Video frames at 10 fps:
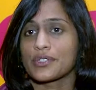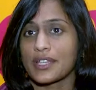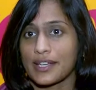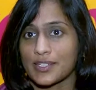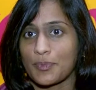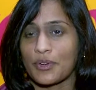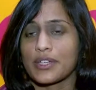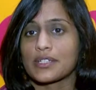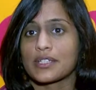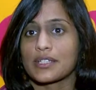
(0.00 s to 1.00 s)
the
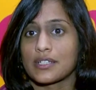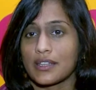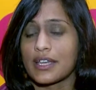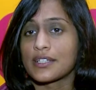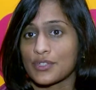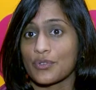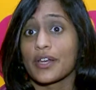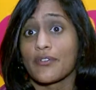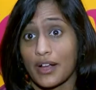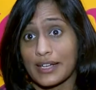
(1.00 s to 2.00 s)
experiences and the history
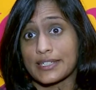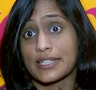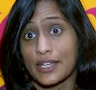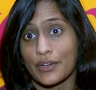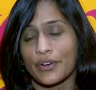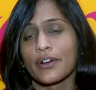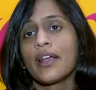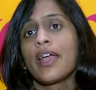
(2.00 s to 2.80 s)
of us here